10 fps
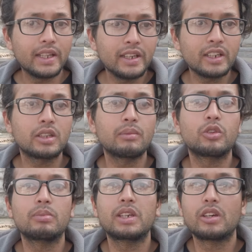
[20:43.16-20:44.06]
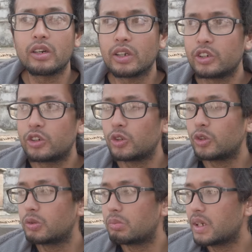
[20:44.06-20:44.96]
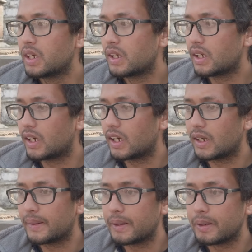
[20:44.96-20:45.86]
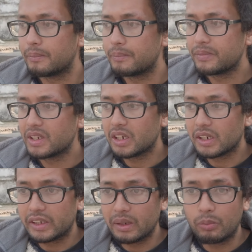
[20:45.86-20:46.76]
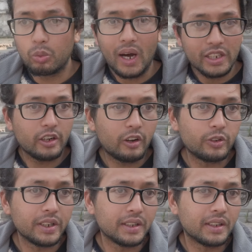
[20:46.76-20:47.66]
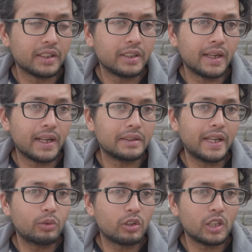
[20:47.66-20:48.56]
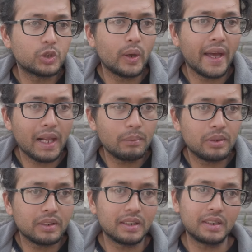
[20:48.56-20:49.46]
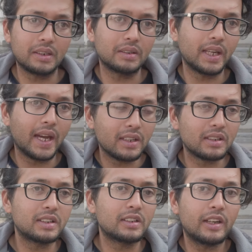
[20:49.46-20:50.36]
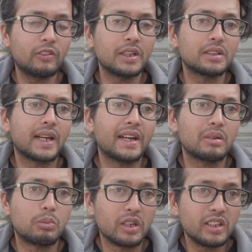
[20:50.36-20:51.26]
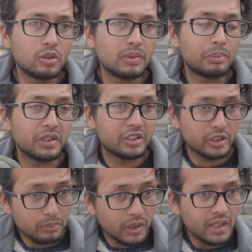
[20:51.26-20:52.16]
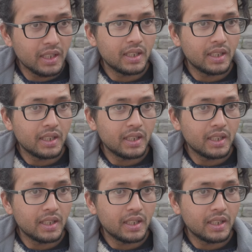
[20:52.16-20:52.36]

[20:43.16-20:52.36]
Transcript: And the next thing to be done is to uh, give water offering, and that will also help the, the energy left inside the body to be preserved.